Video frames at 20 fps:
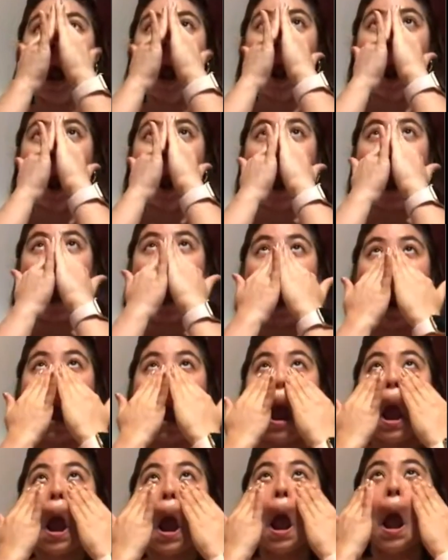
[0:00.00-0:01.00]
I'm
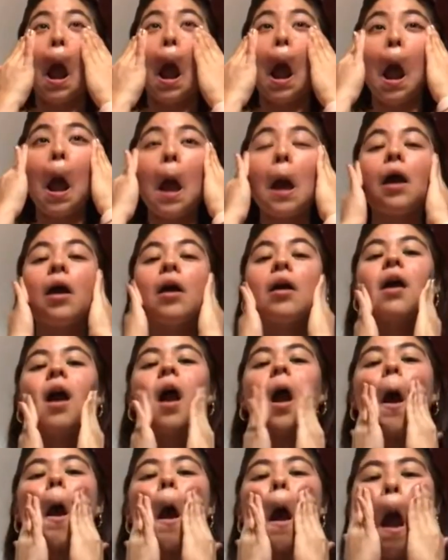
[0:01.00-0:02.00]
very
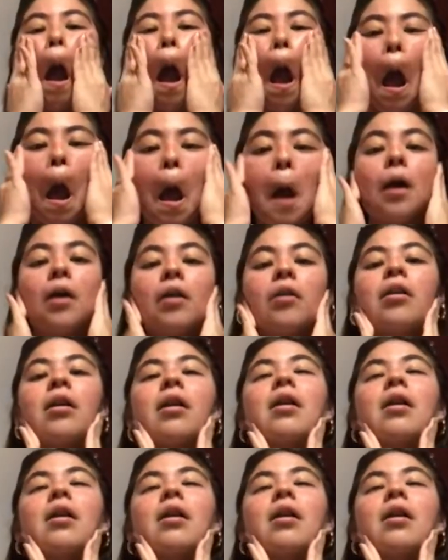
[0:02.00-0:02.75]
intentional with